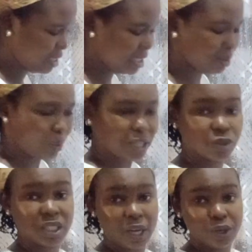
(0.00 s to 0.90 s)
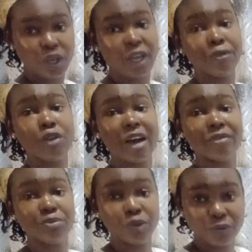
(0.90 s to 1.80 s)
This part will tell you if you
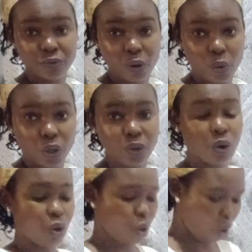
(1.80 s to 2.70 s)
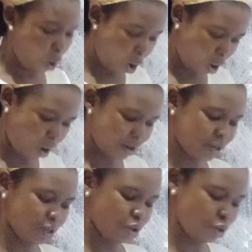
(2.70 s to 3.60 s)
have moved forward or
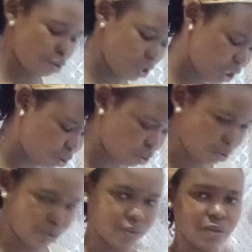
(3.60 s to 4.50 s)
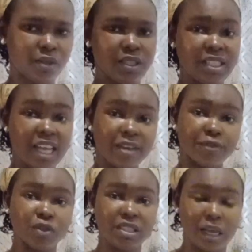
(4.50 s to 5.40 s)
you need to take
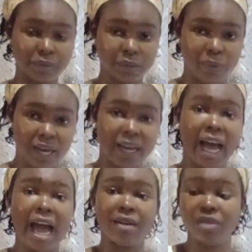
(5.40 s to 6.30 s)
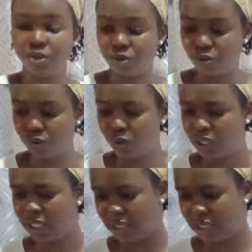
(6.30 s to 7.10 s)
few steps back and do